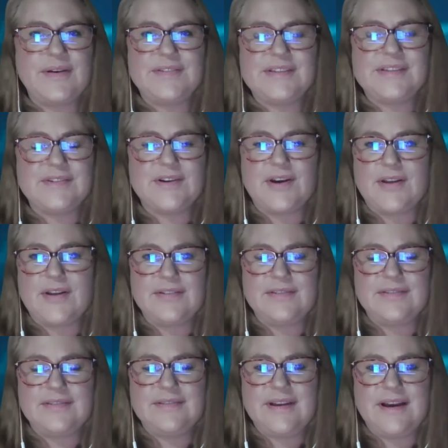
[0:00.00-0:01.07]
we've still got
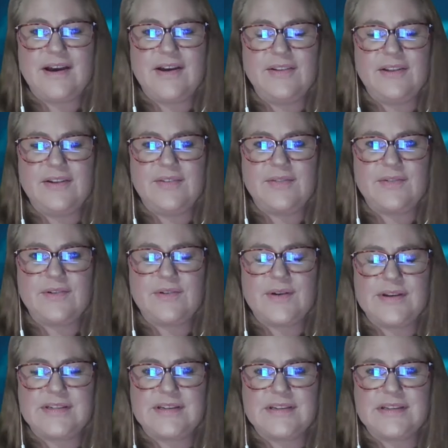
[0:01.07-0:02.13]
a whole lot of
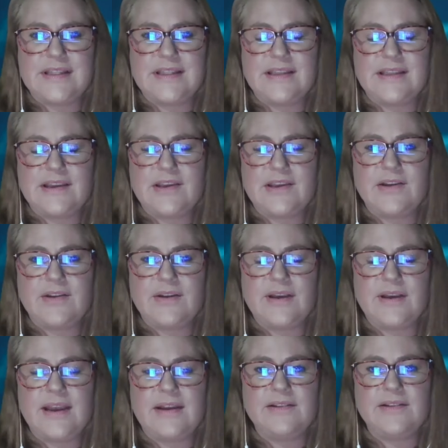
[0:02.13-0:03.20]
questions in the queue,
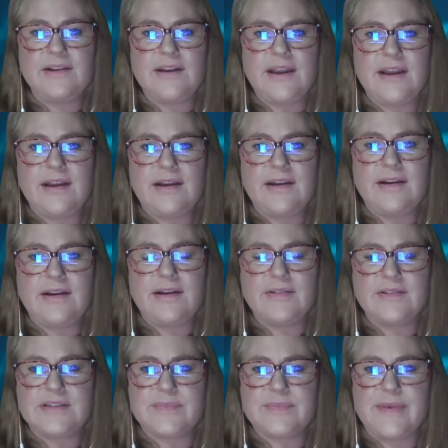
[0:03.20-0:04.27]
including,
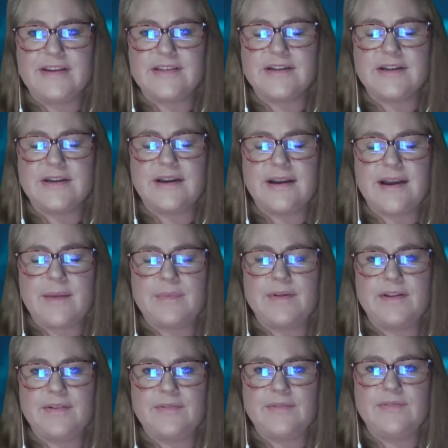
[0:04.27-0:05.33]
I'll just mention a
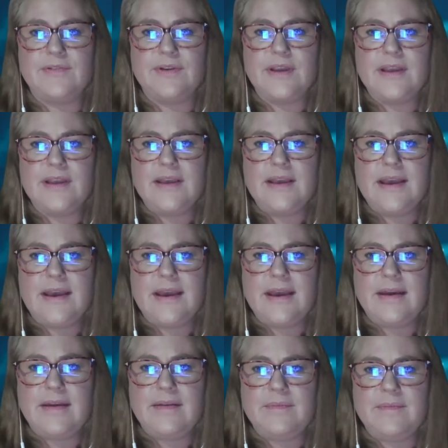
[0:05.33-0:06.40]
couple of
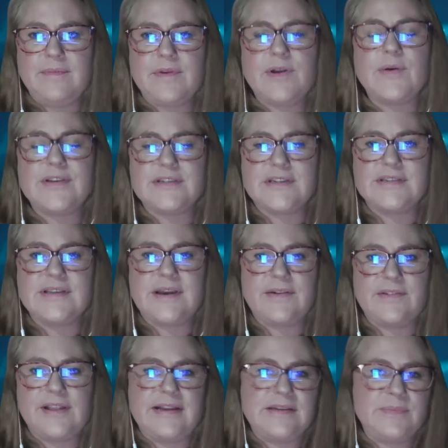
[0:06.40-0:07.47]
questions that
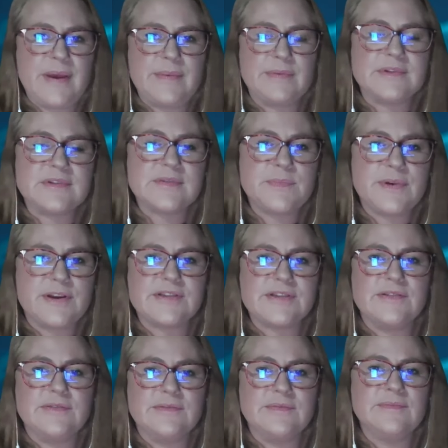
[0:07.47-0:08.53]
relate to people's
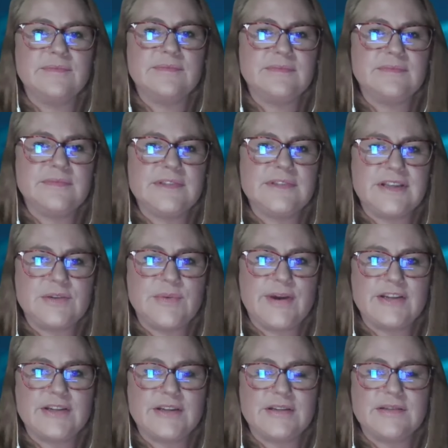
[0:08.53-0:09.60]
personal
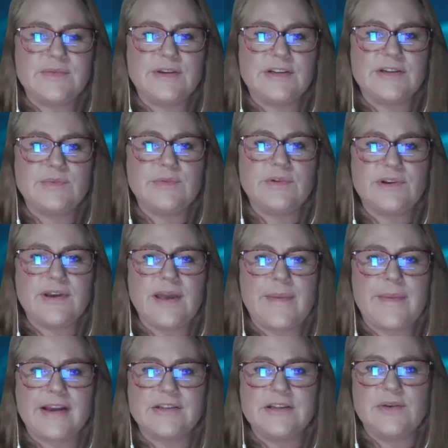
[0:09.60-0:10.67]
situations, which we'll get
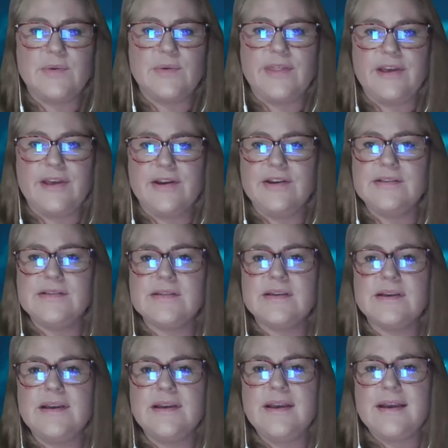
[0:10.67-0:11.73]
back to you on those
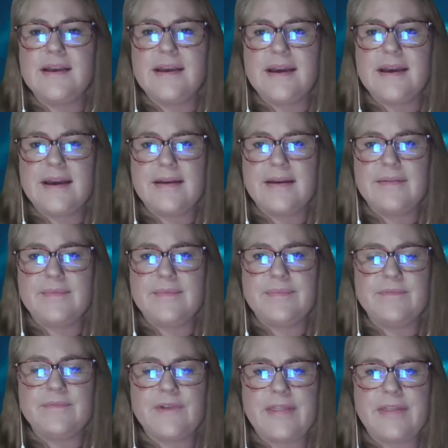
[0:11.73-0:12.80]

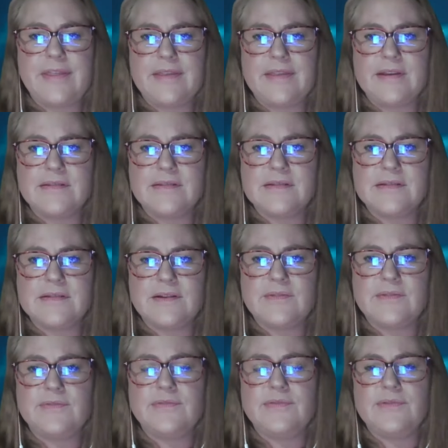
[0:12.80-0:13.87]
rather than sort
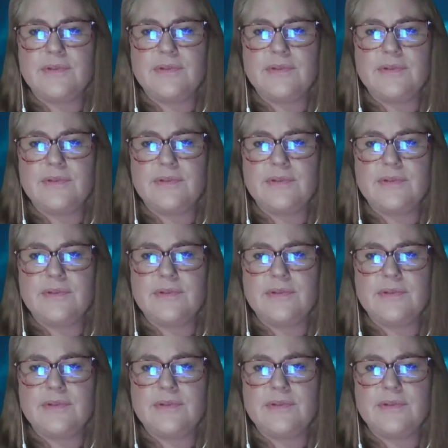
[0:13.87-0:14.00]
of